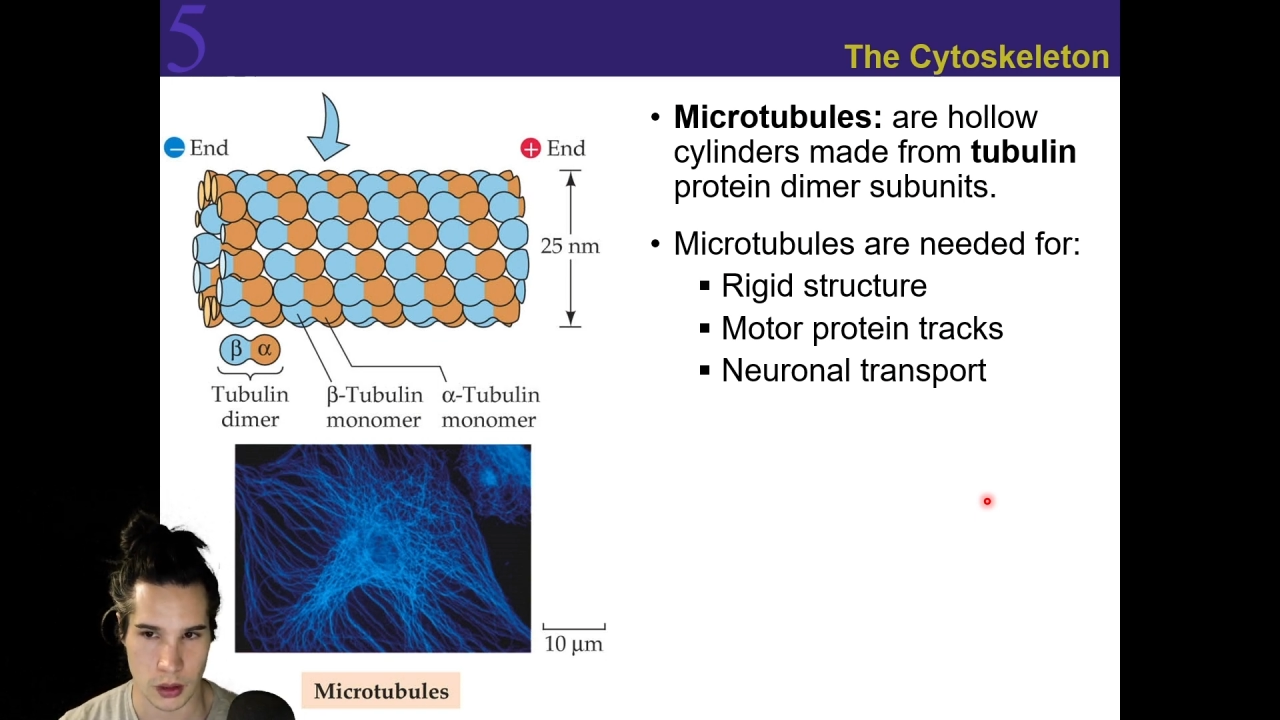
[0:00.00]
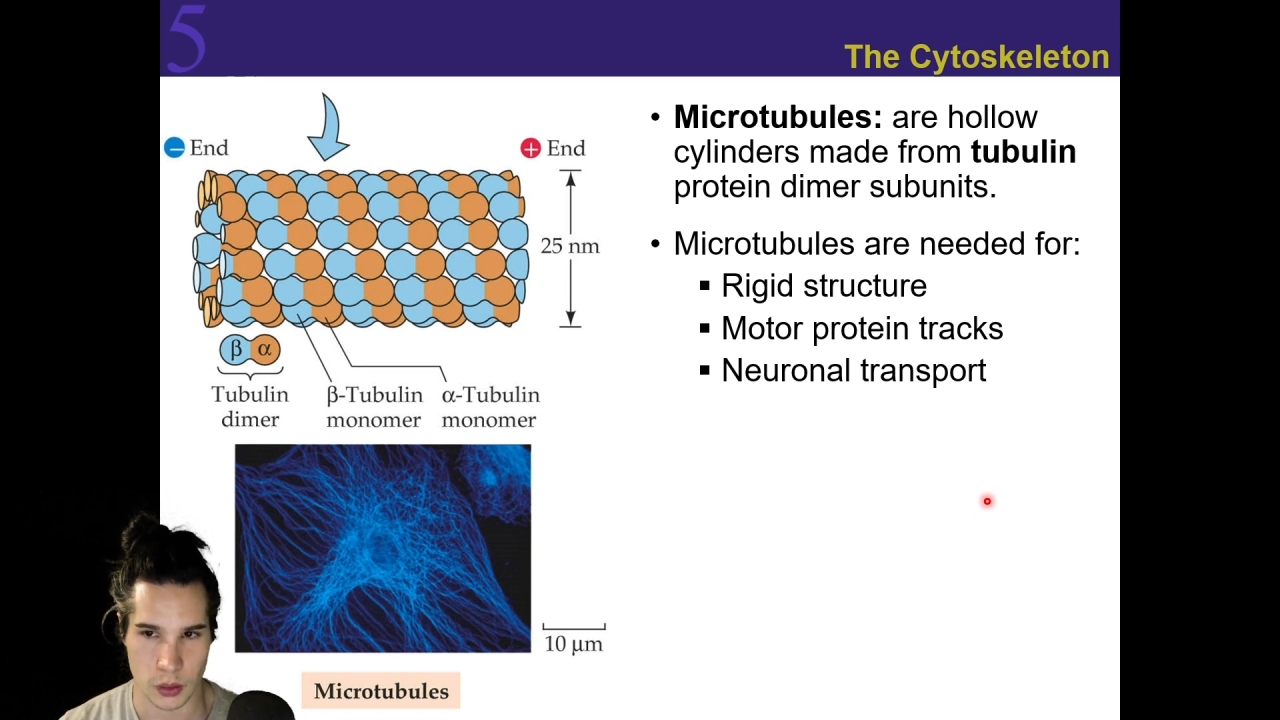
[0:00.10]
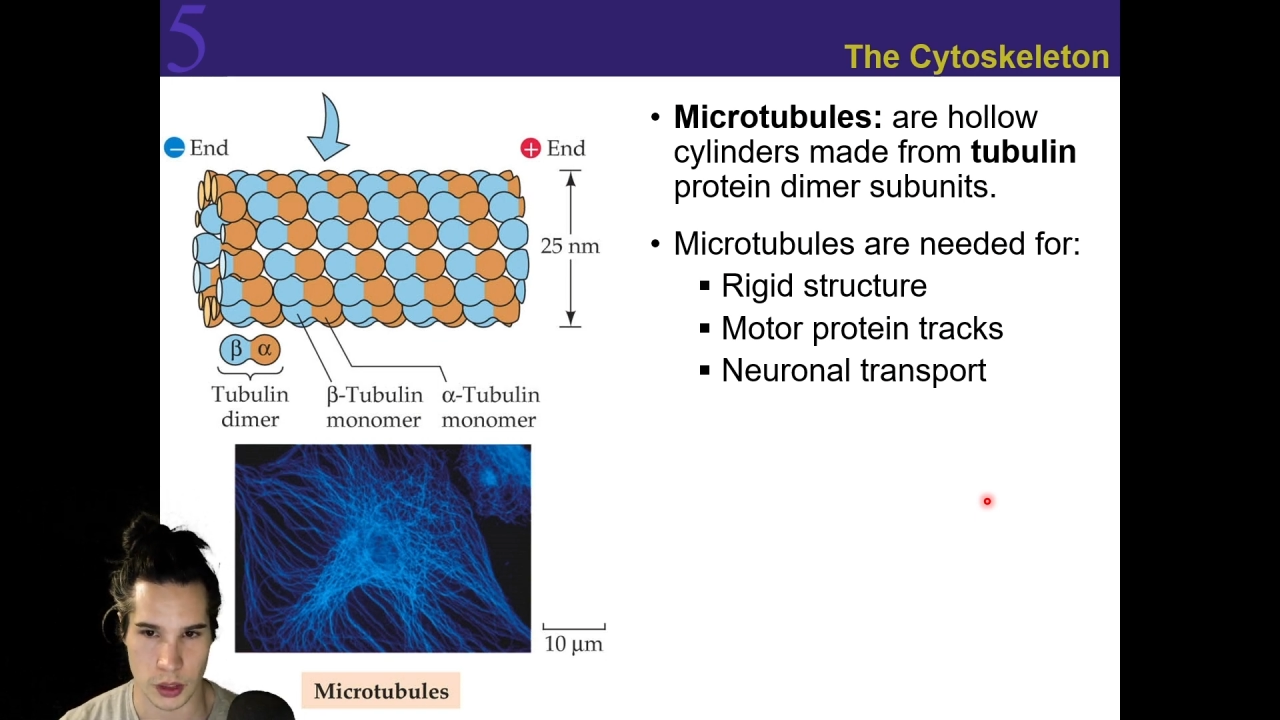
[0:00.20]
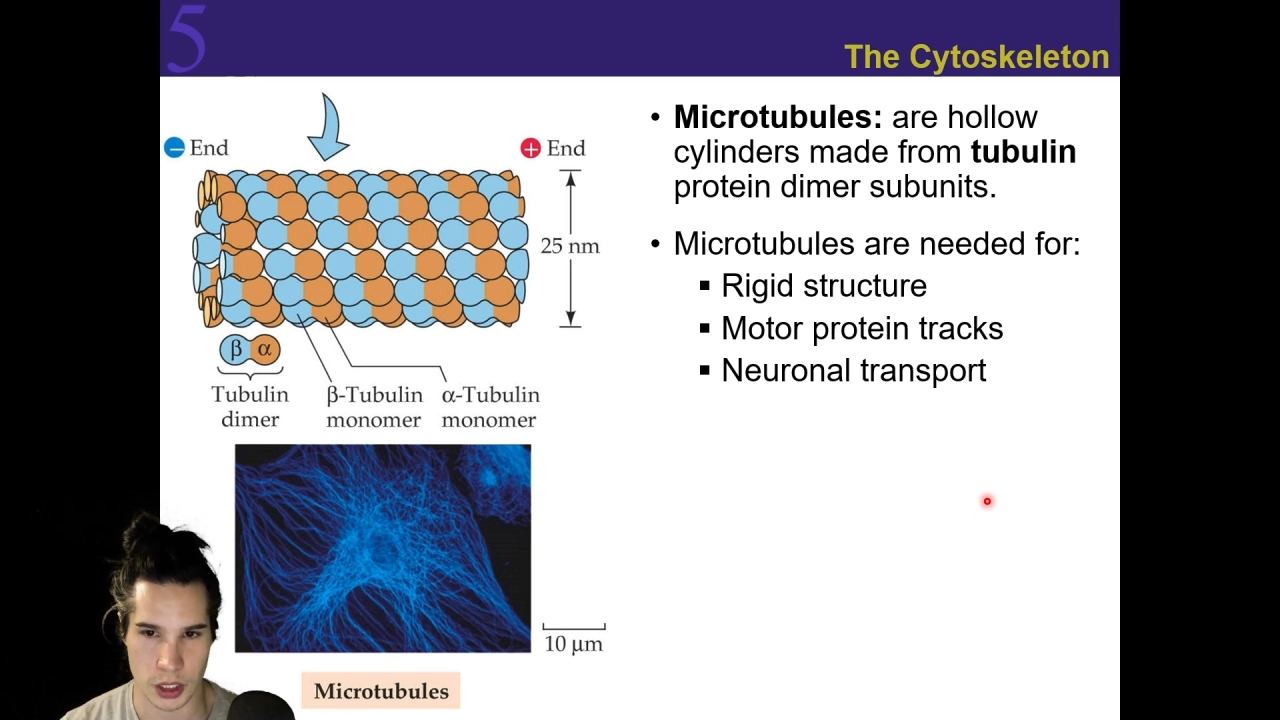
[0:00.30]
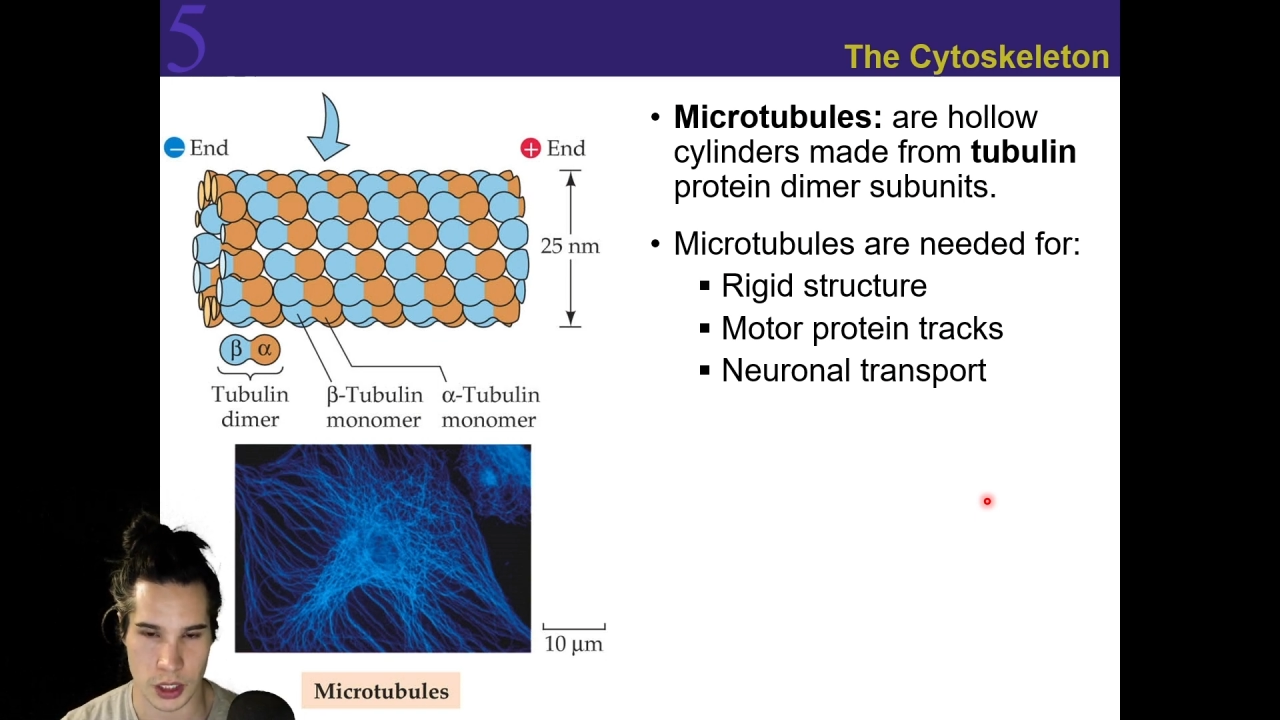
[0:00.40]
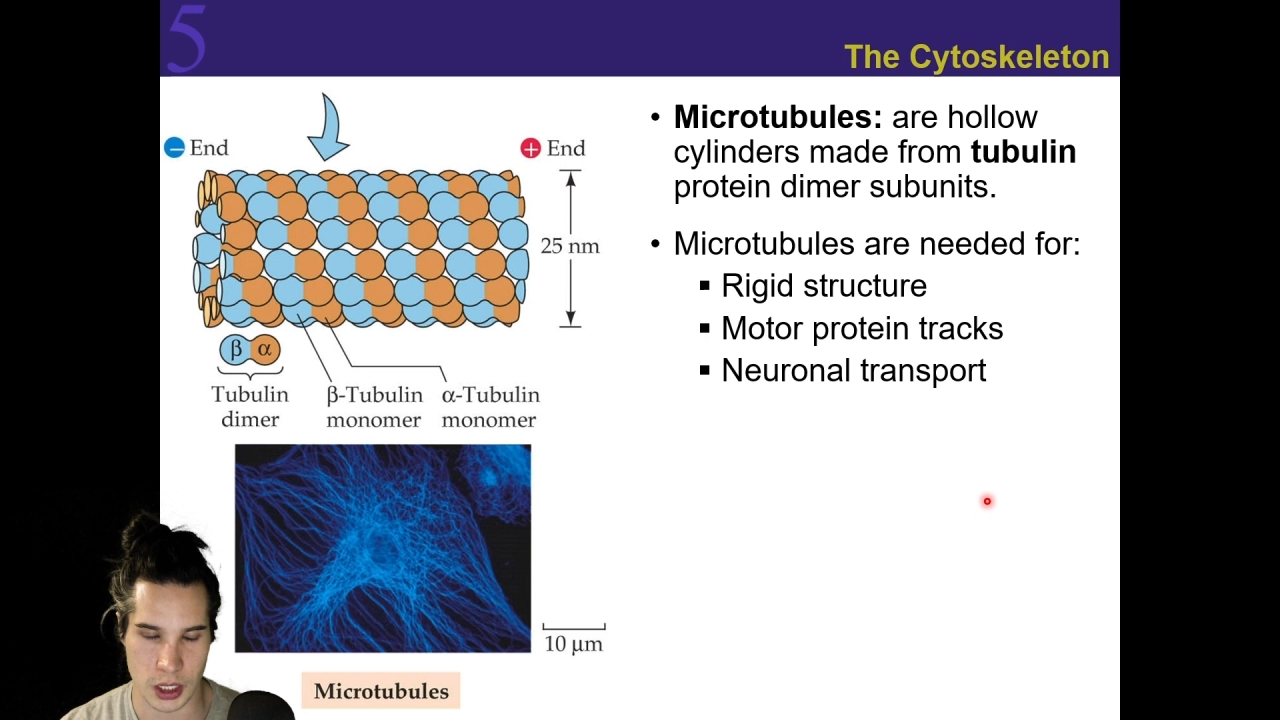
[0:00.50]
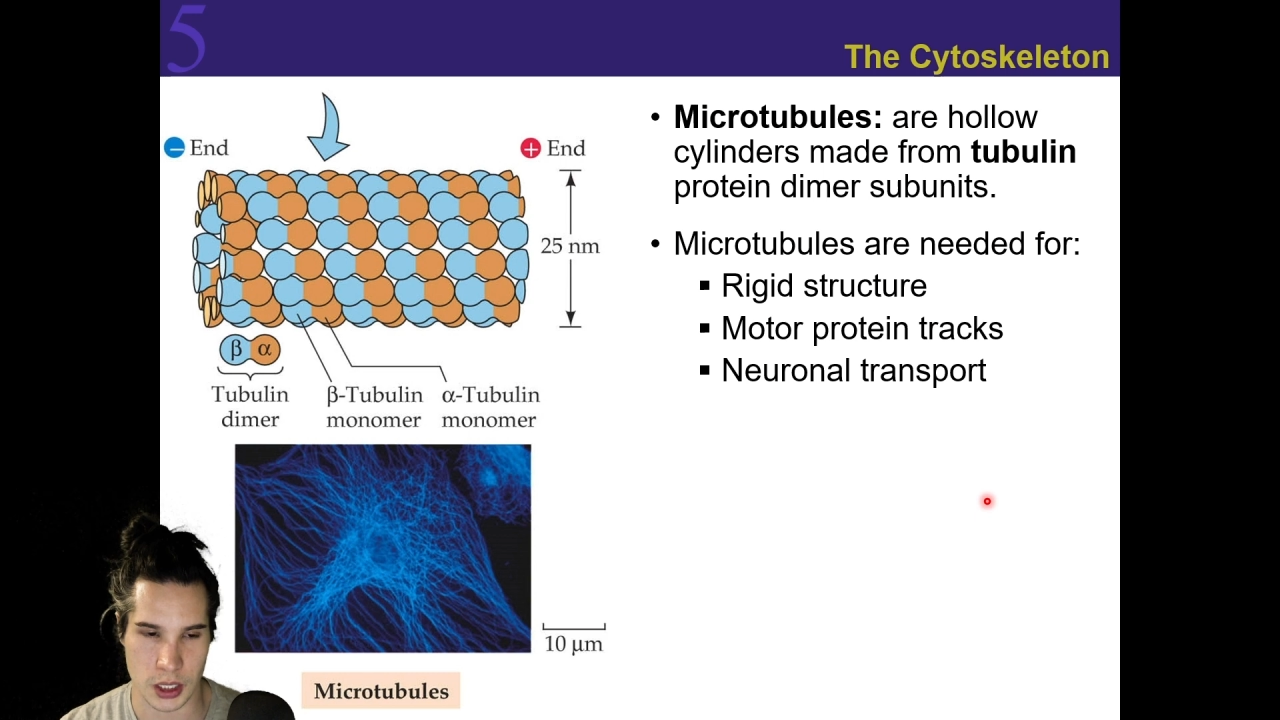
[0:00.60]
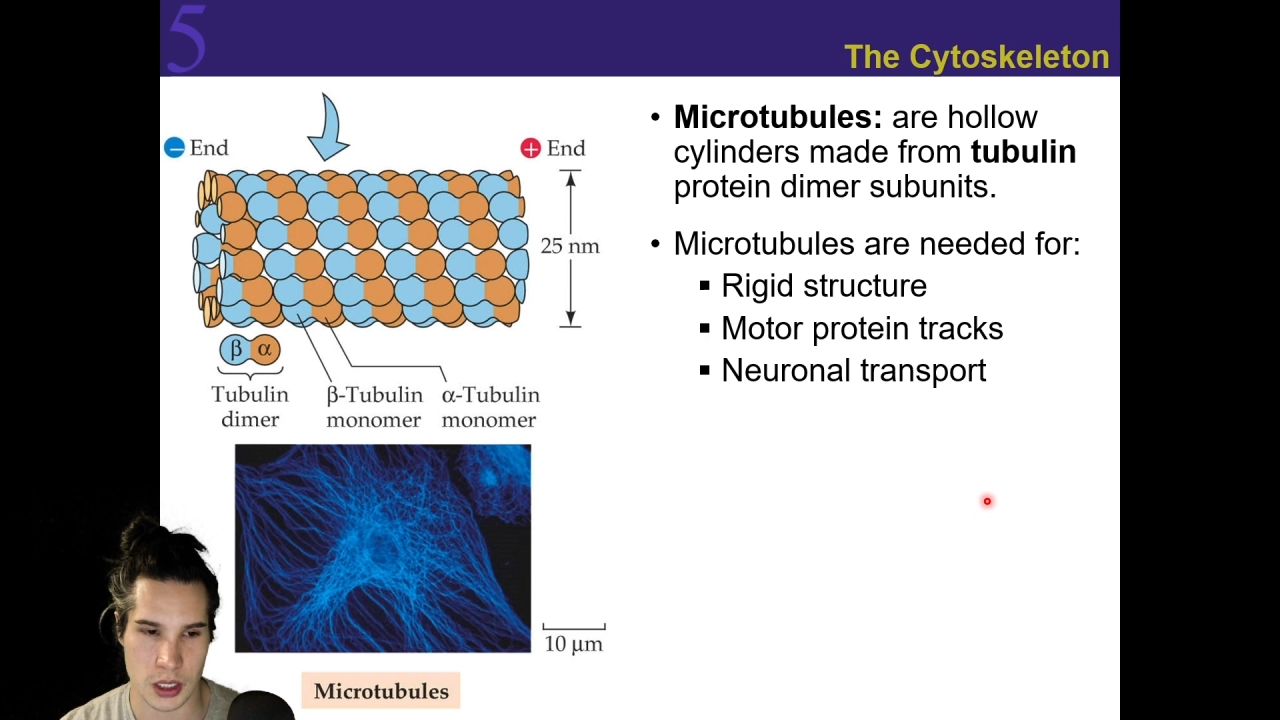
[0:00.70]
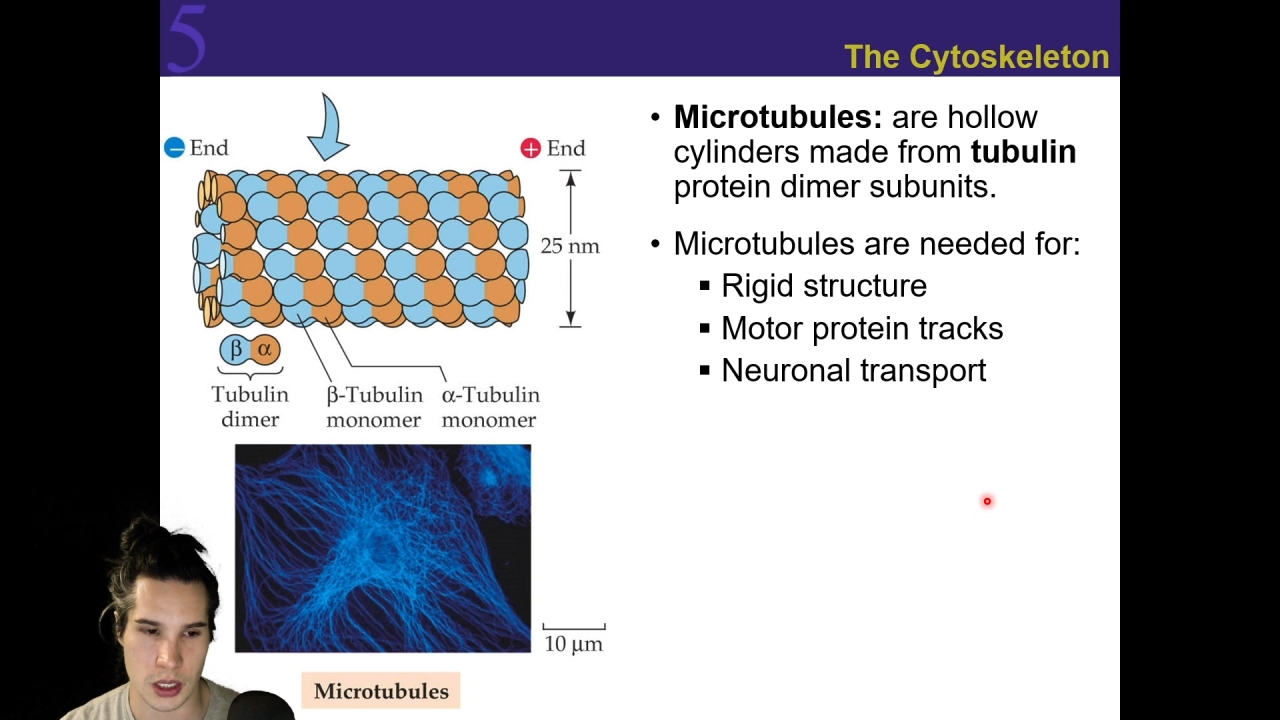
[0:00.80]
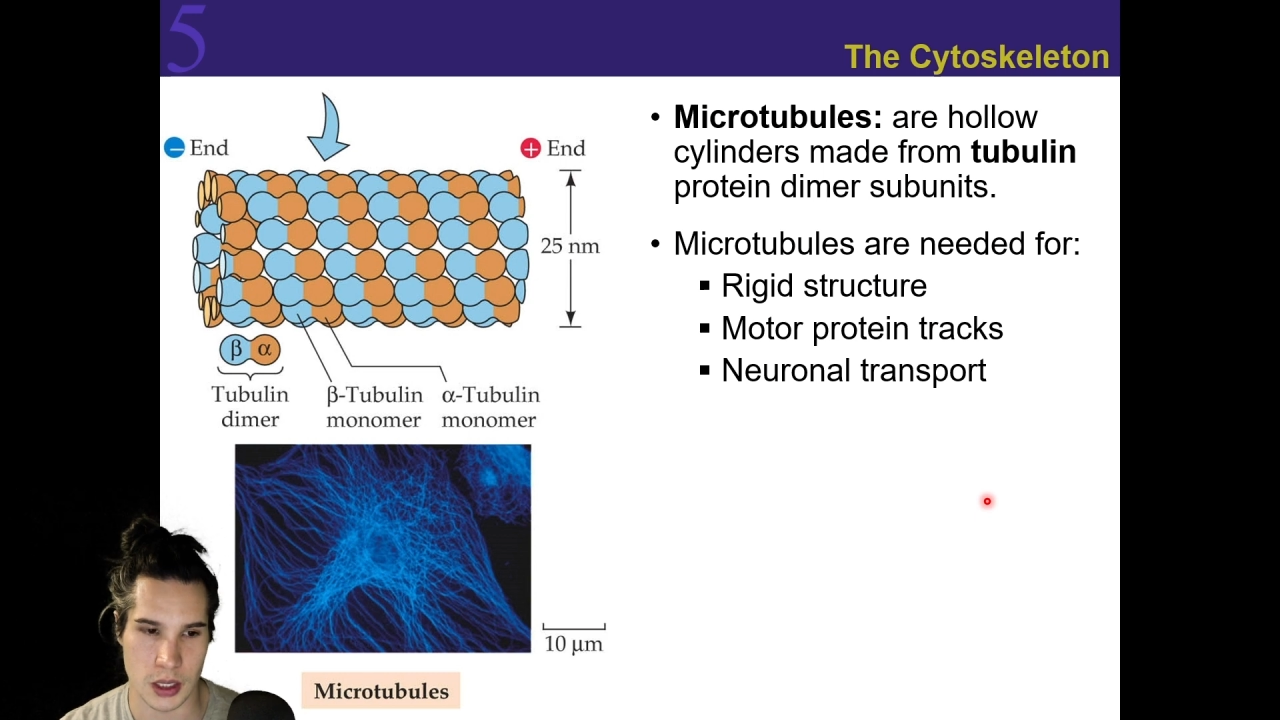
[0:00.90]
which
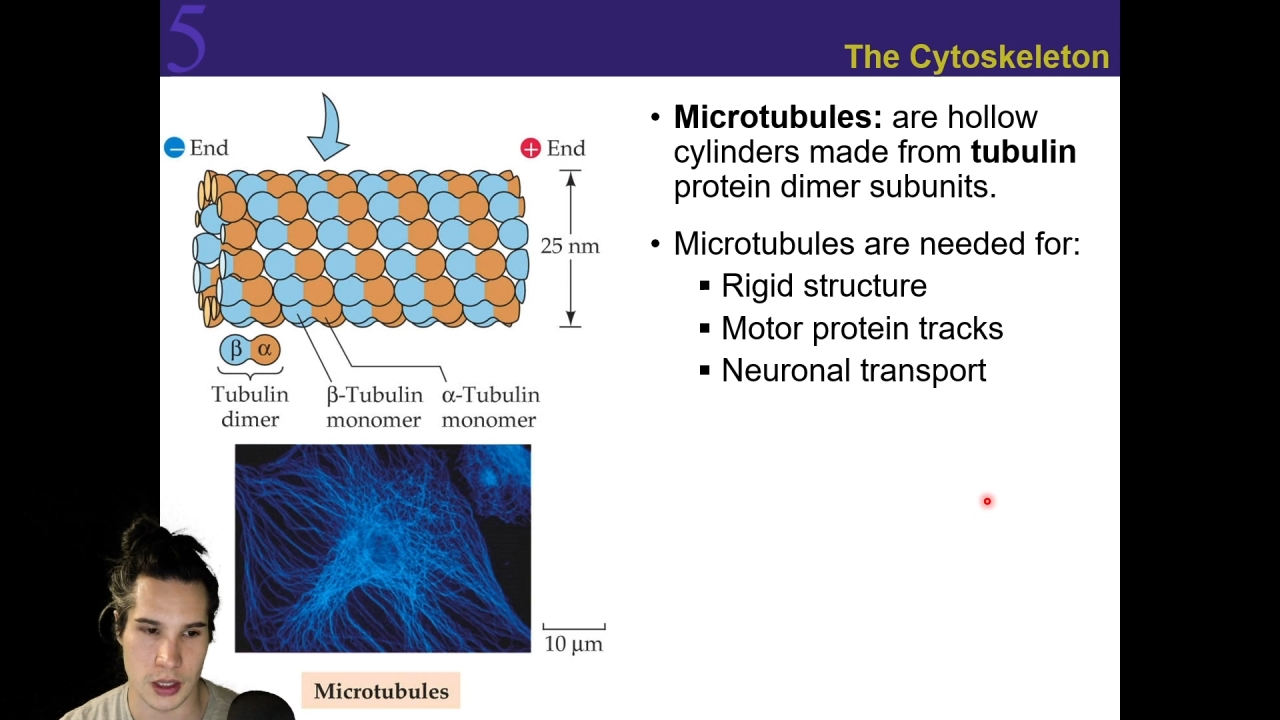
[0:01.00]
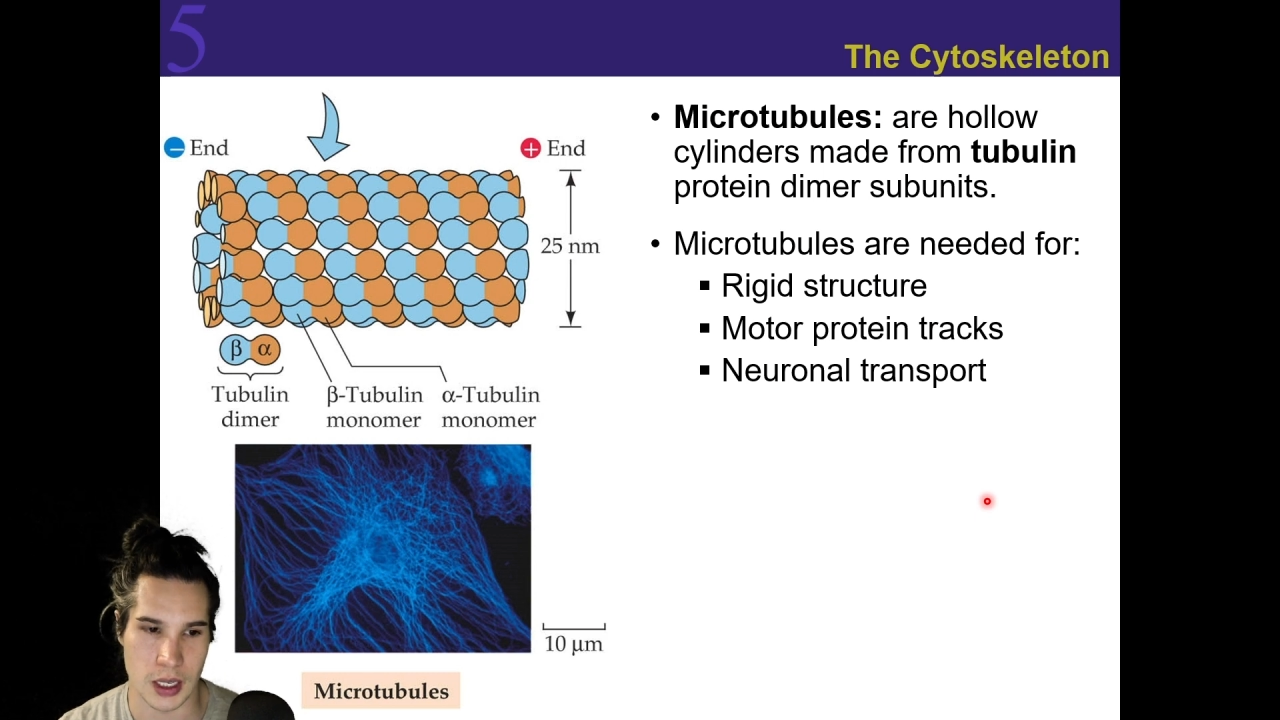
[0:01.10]
exists in